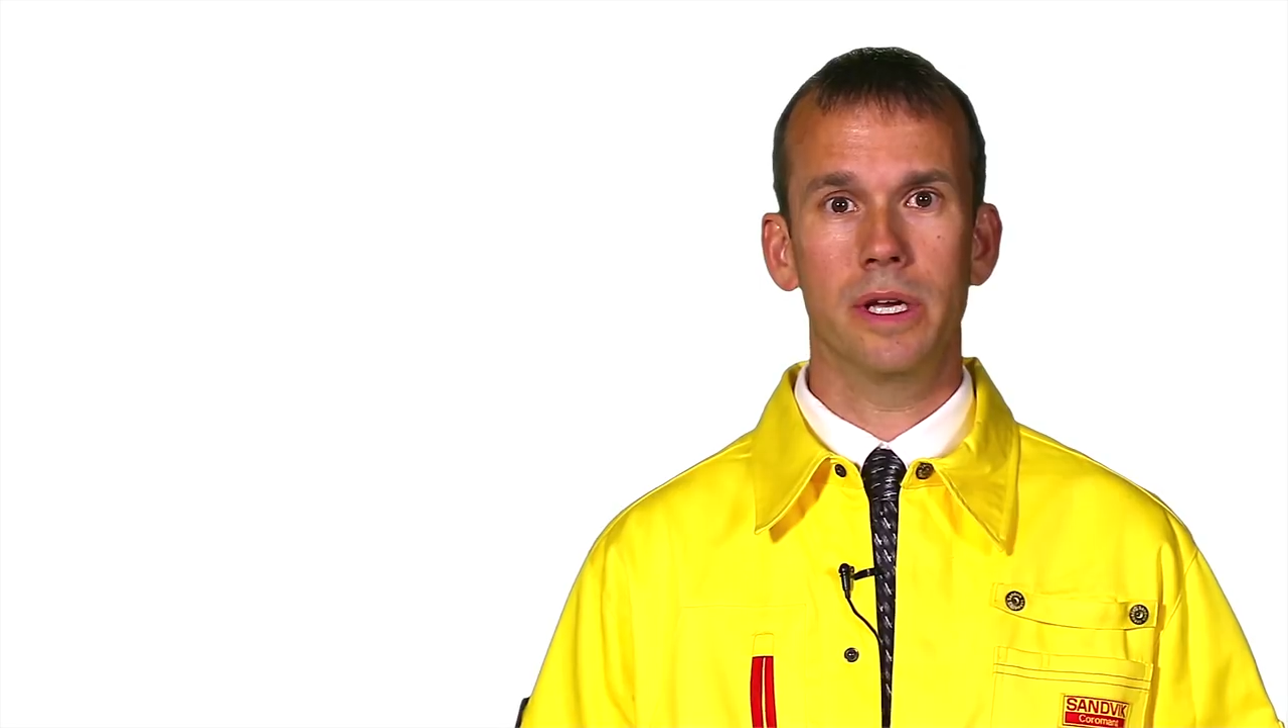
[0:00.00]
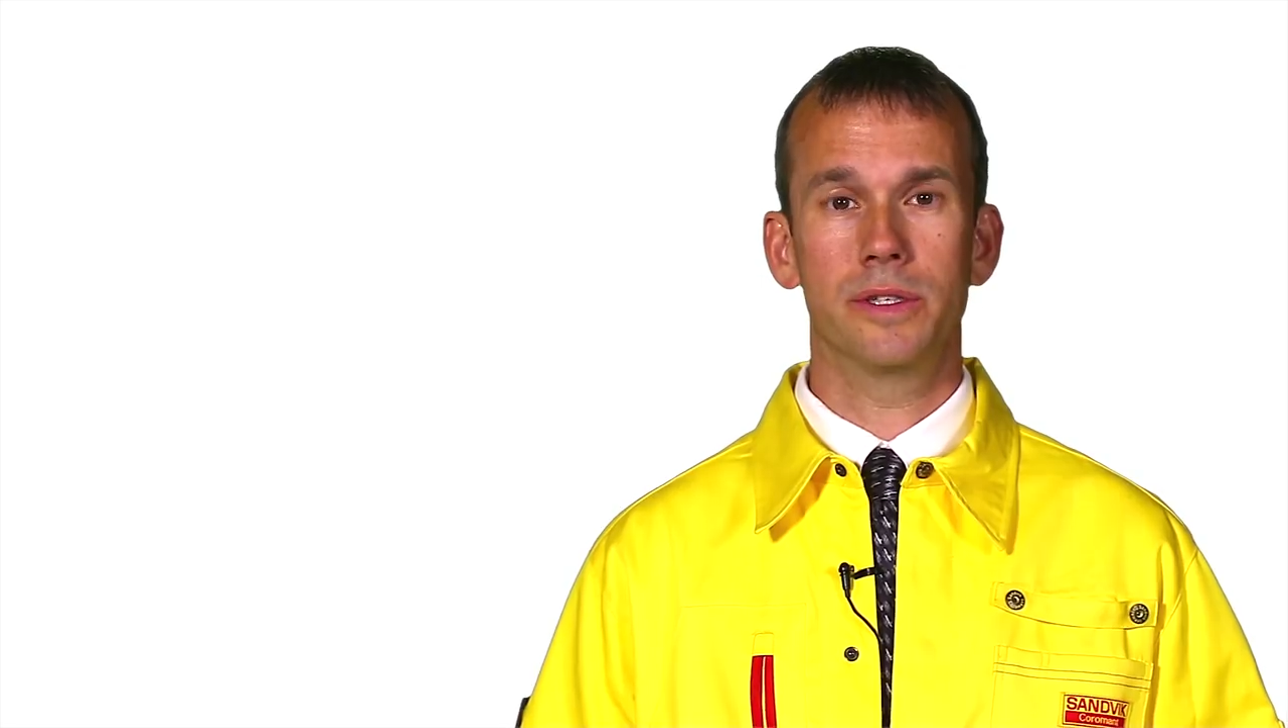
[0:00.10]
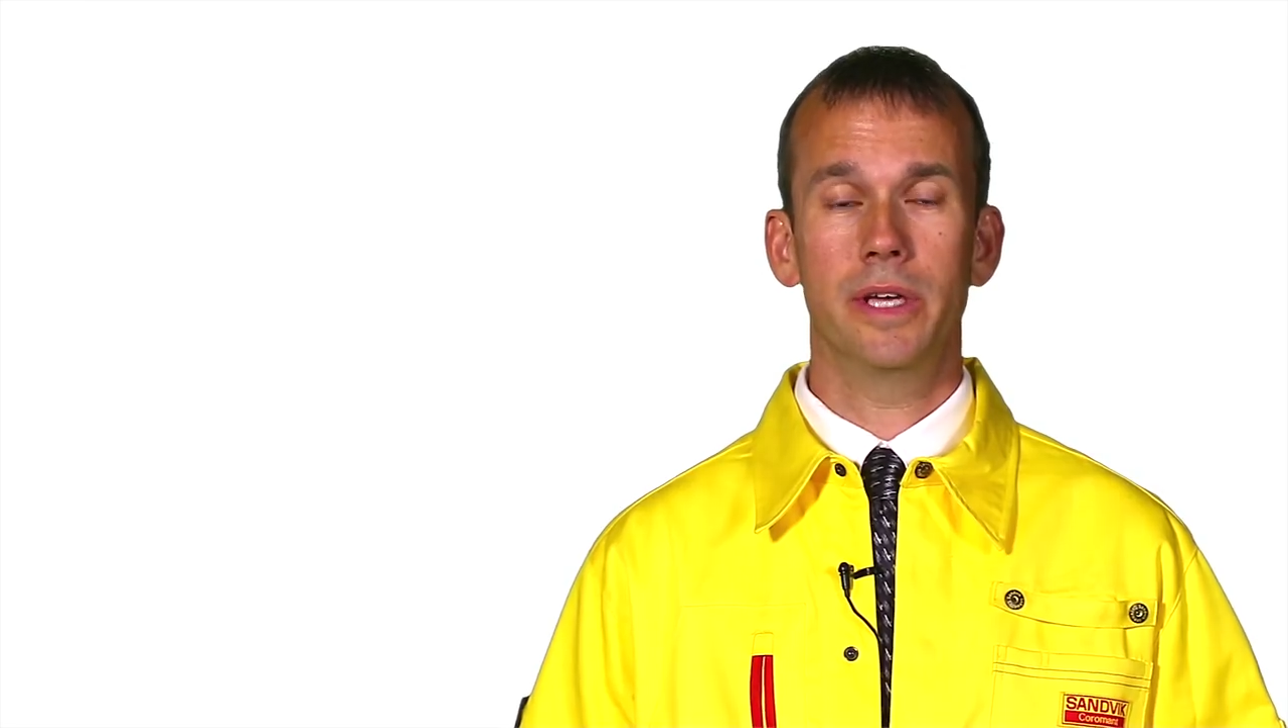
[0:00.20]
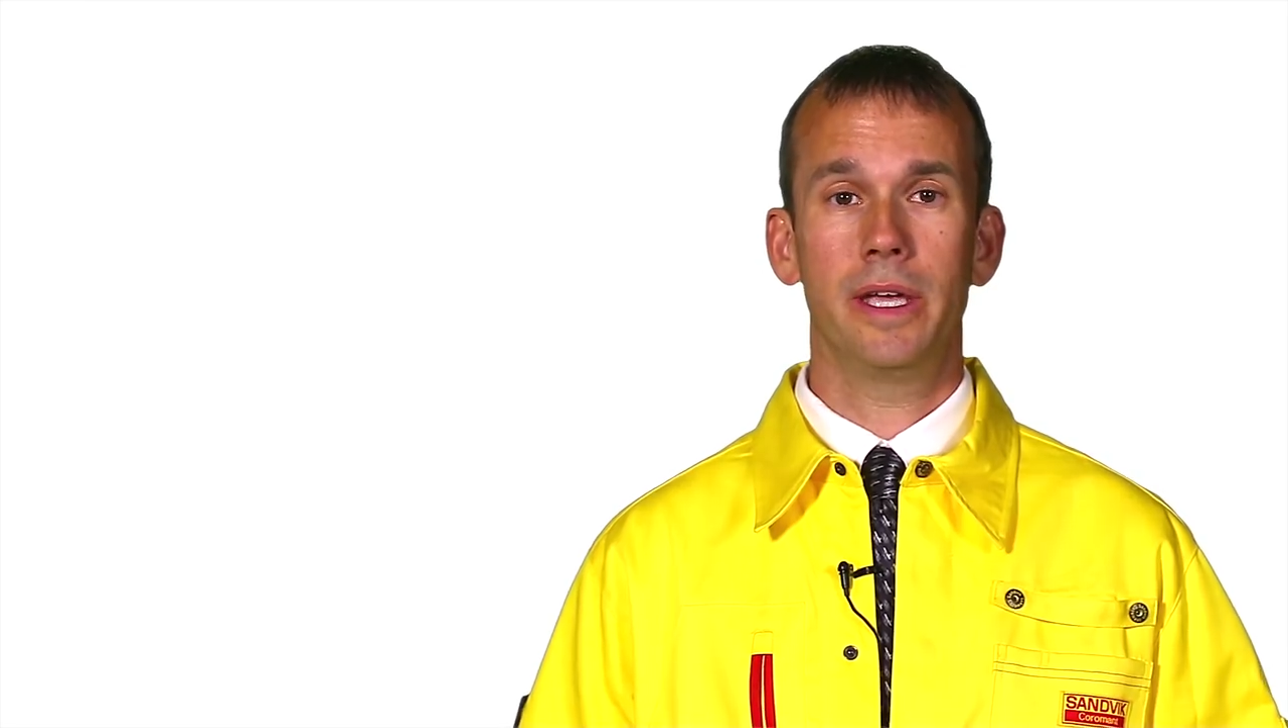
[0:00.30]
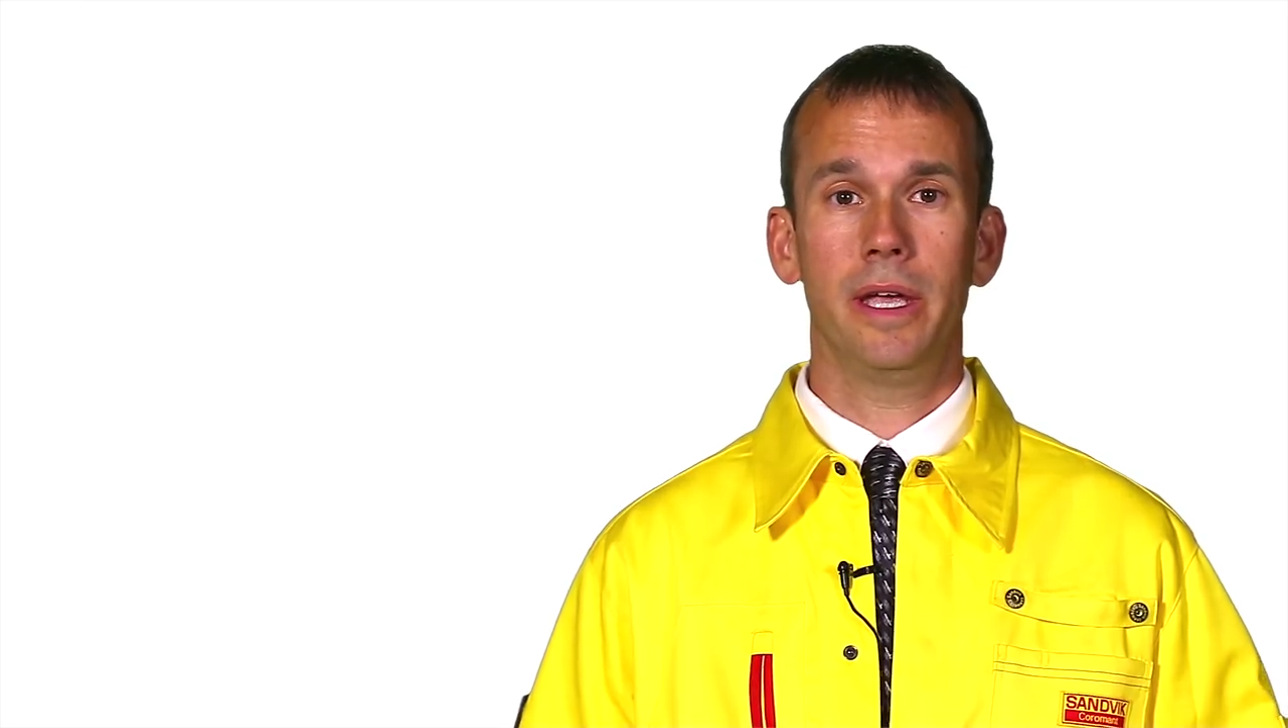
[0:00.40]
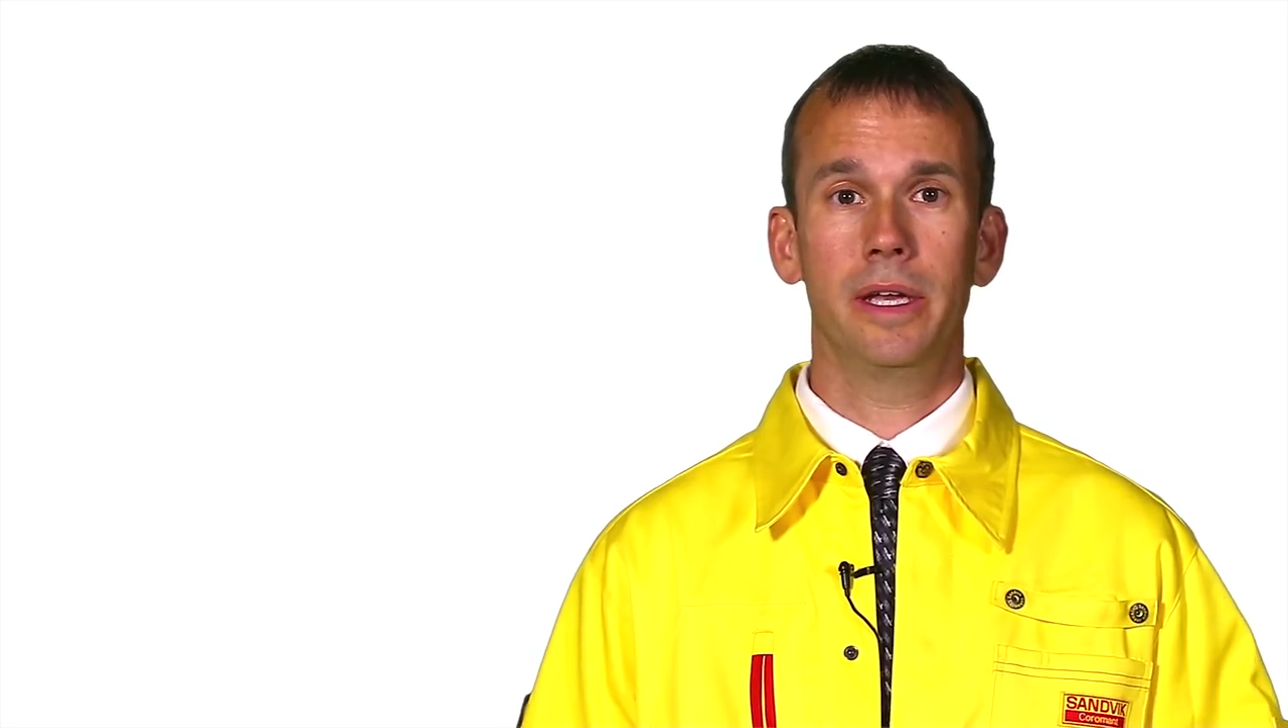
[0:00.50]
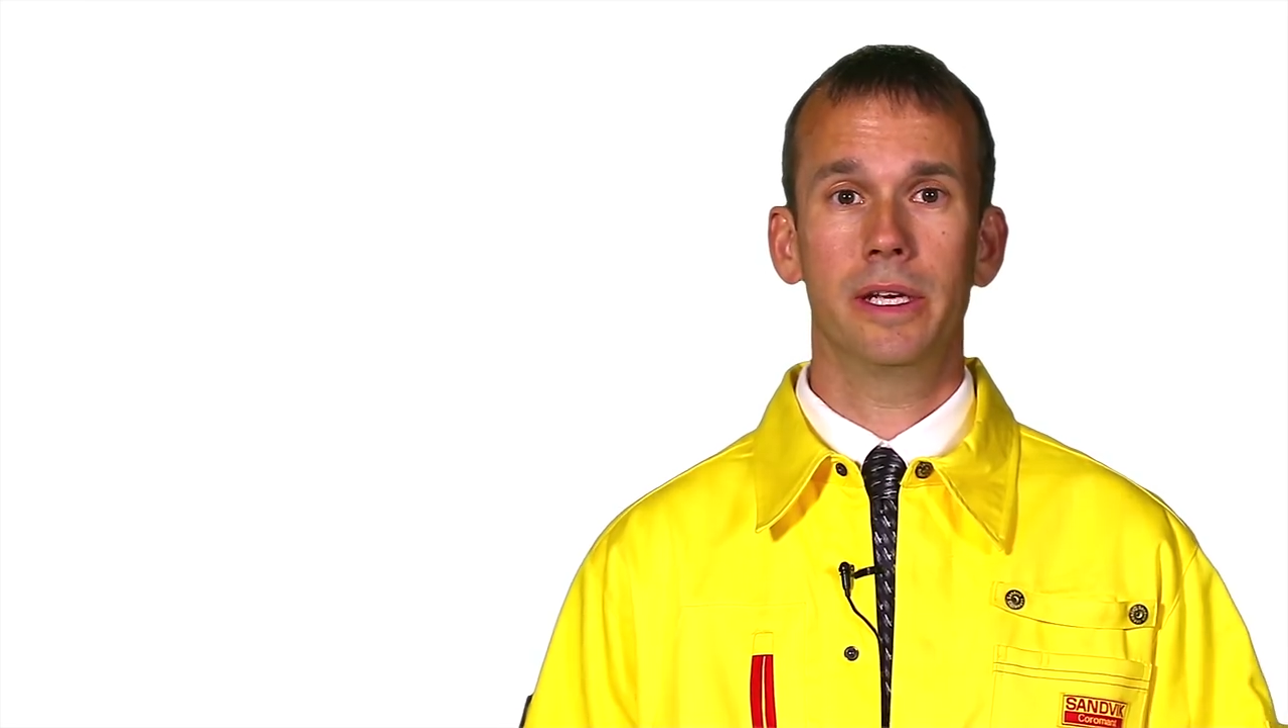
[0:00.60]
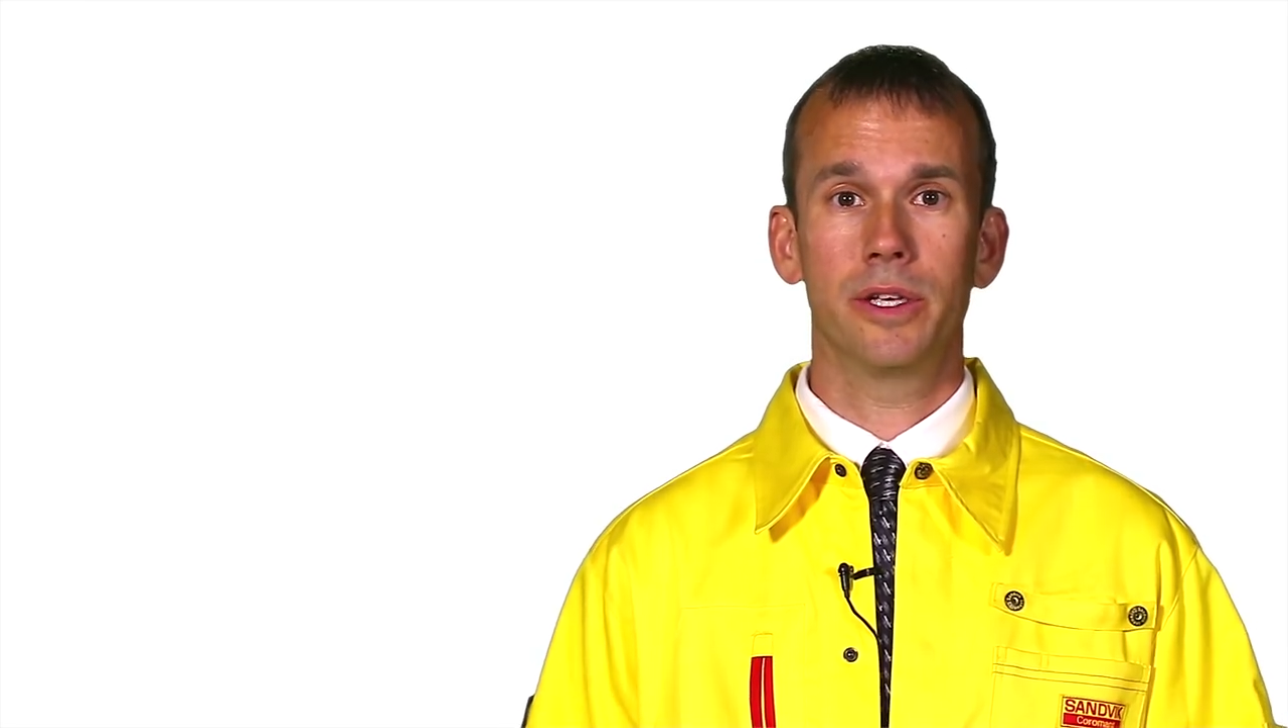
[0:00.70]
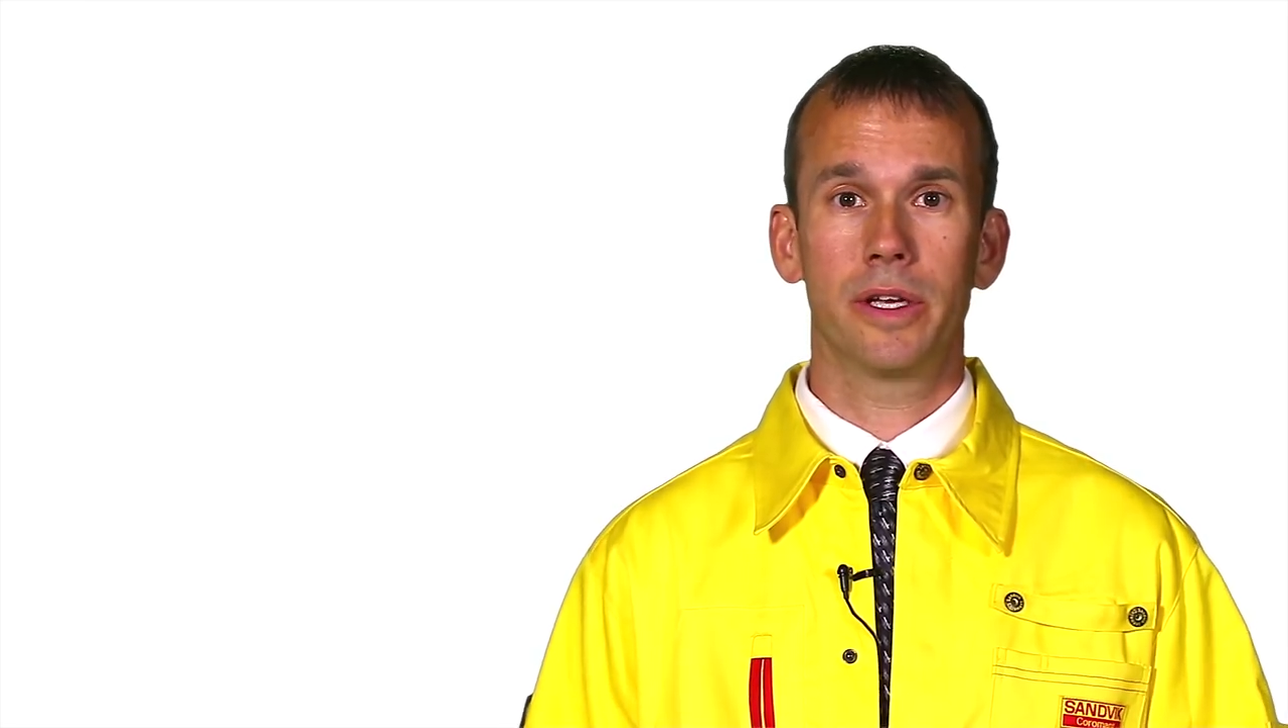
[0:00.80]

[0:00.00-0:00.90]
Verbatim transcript: and taking it into